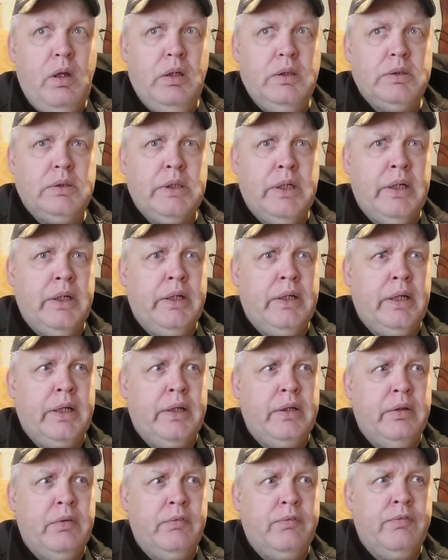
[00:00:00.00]
said that they
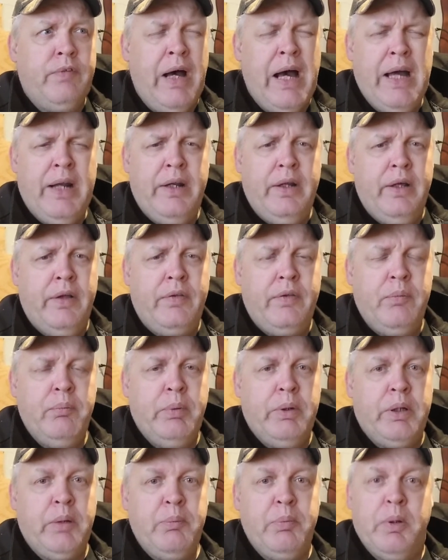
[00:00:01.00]
couldn't find
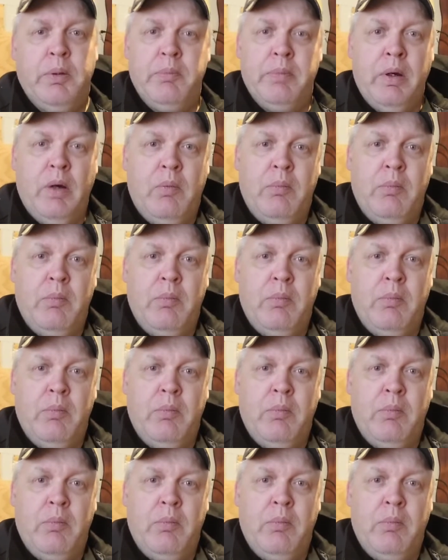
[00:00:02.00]
nothing, but they put me